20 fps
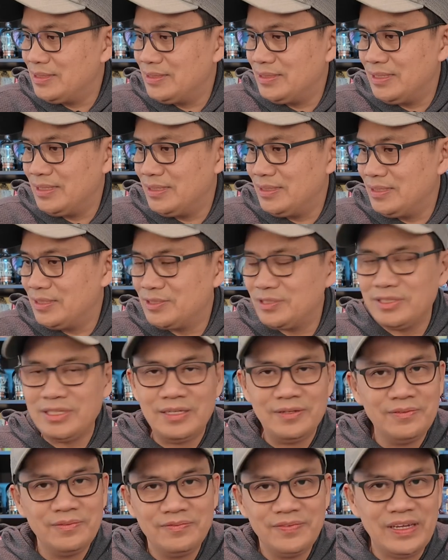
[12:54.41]
And then until
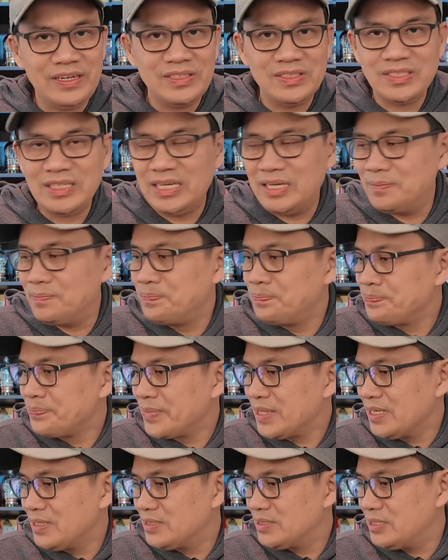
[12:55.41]
I found a time
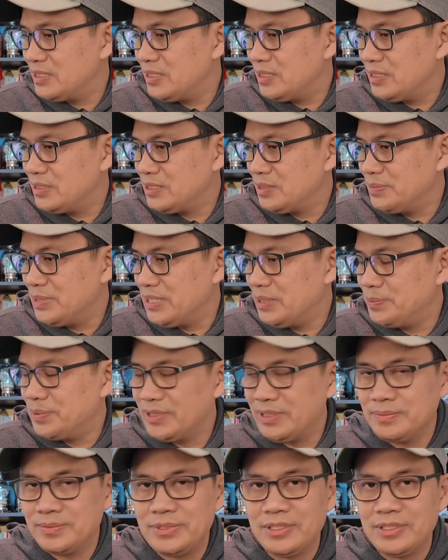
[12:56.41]
to meet up with him.